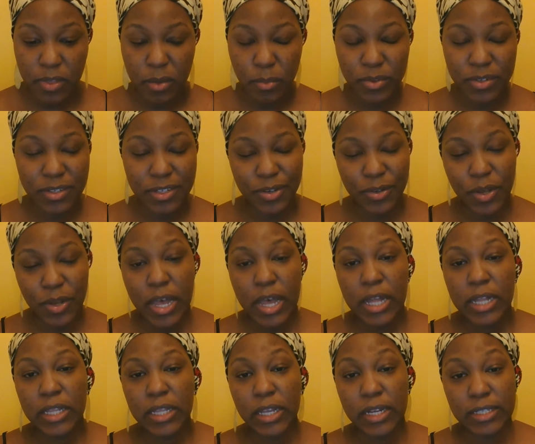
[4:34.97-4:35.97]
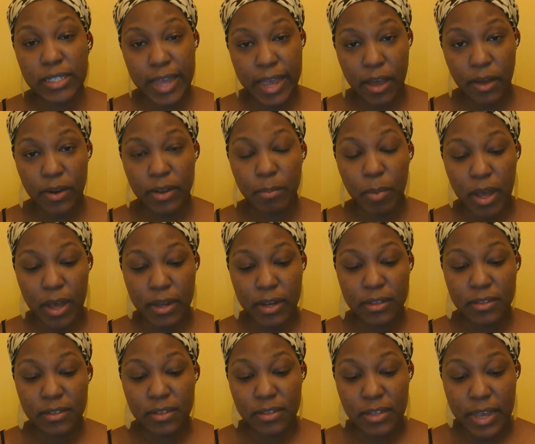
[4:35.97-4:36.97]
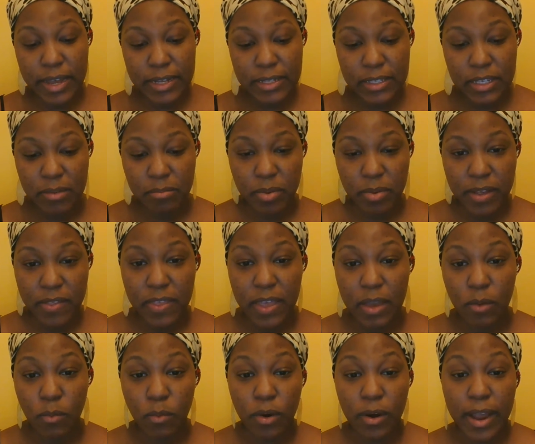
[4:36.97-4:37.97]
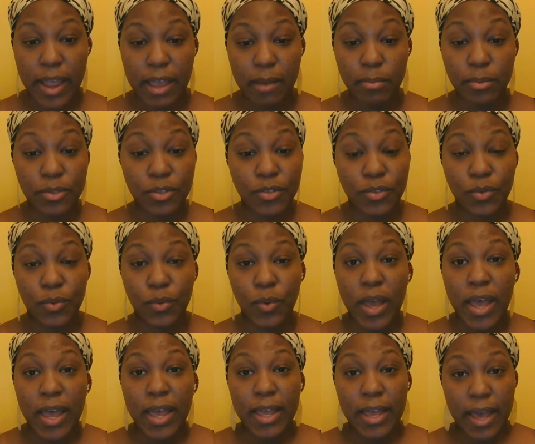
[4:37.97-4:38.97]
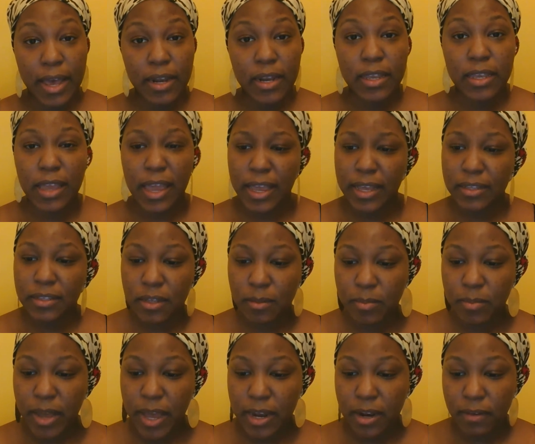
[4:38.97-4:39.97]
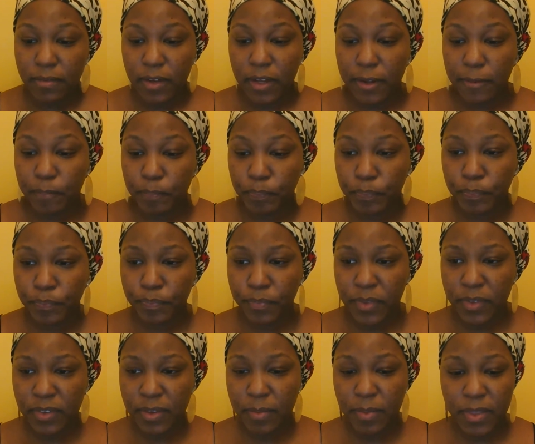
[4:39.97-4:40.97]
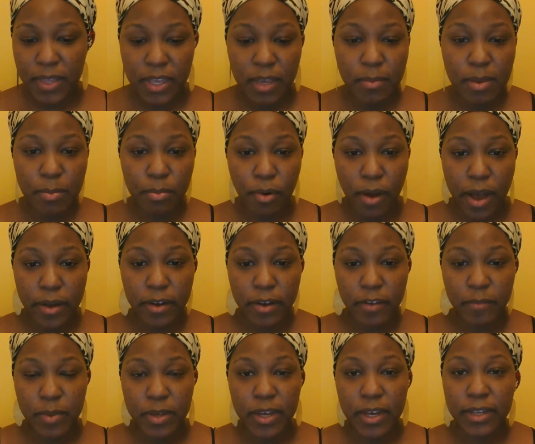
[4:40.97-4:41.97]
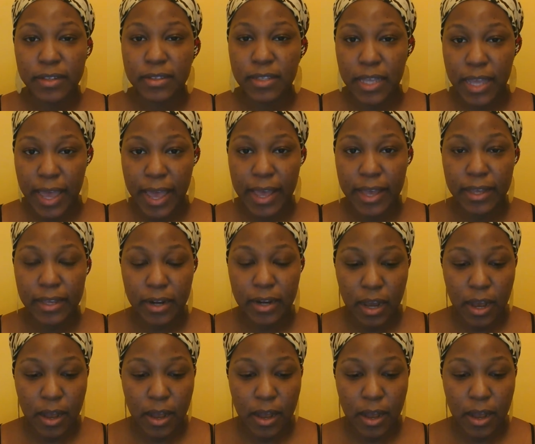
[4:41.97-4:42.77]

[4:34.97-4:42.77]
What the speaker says: They were still looked down upon in society, but they were able to kind of gain some kind of something they could be proud of because they had